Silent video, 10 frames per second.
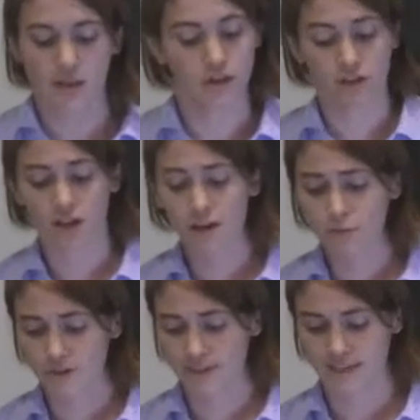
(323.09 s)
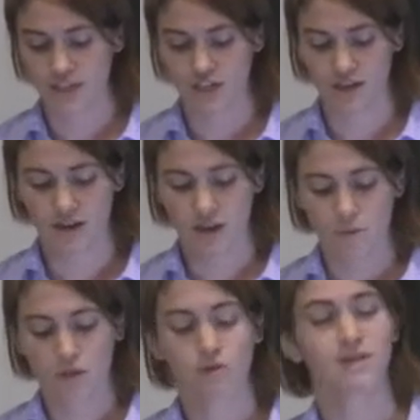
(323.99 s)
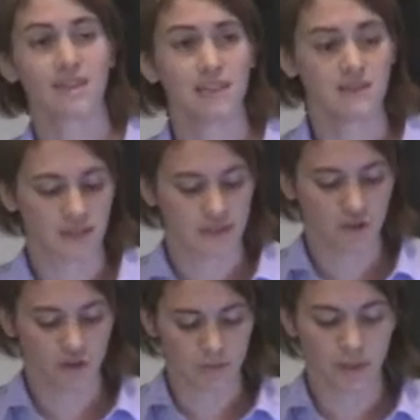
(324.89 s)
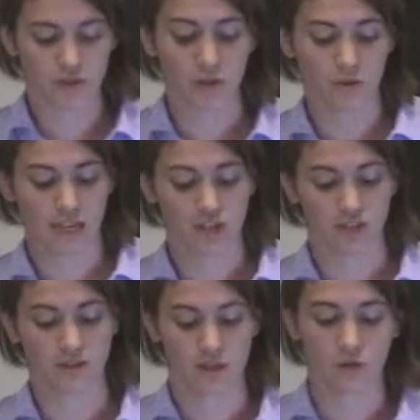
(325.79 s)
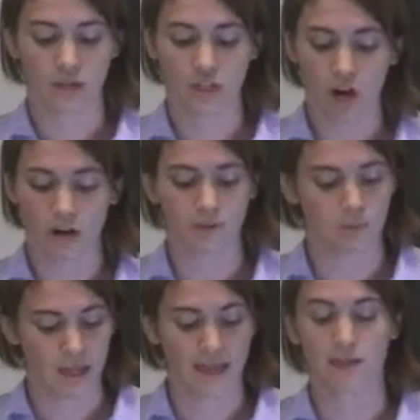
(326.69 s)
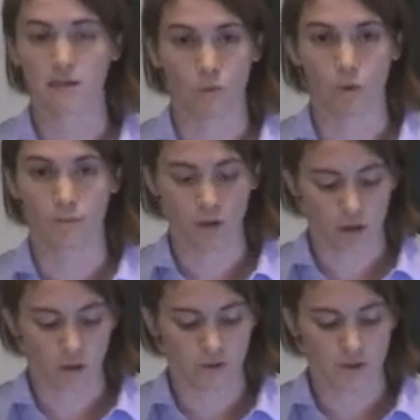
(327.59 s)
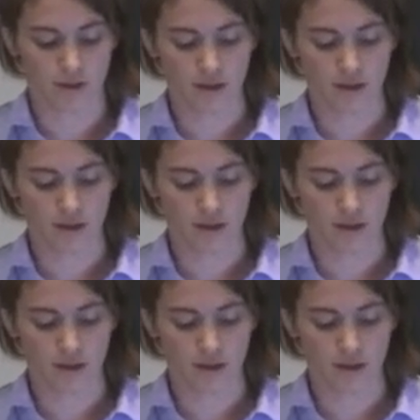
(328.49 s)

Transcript: There's a comfort station, which receives and distributes donations, including tarps, blankets, and warm clothes.